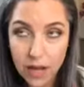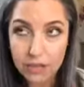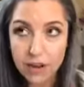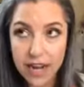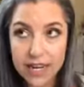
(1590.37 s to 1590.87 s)

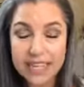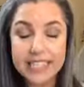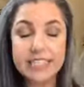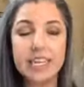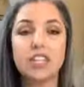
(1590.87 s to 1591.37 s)
Friday's
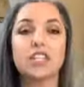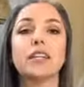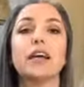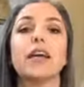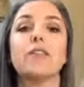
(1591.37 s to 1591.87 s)

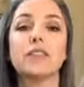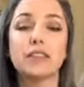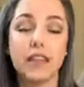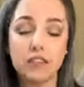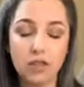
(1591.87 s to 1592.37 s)
session, I have a
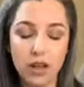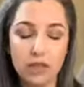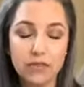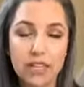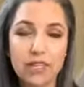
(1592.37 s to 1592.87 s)
schedule conflict,